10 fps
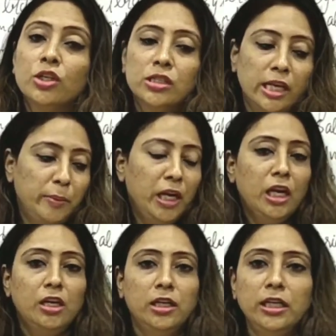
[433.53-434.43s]

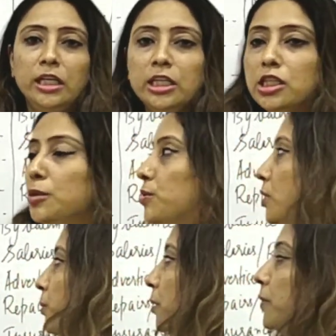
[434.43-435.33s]
Similarly, in receipts
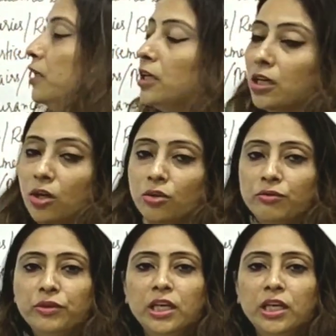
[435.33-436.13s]
and payment account,